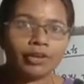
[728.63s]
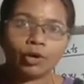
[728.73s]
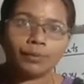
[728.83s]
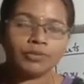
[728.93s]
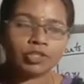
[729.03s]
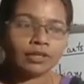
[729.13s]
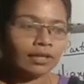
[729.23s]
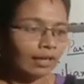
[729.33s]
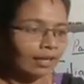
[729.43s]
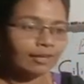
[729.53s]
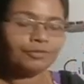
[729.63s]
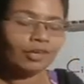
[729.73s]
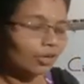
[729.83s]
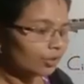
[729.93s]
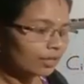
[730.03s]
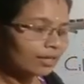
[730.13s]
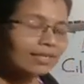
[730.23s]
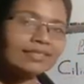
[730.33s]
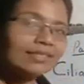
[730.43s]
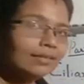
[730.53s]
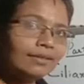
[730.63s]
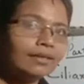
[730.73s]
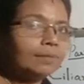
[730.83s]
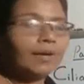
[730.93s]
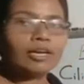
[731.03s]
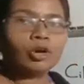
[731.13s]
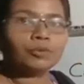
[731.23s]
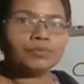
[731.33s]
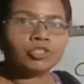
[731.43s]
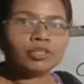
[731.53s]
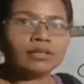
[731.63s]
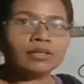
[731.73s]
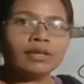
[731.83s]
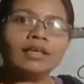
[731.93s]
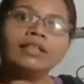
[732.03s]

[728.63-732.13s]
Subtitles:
object, if you are looking at a nearby object,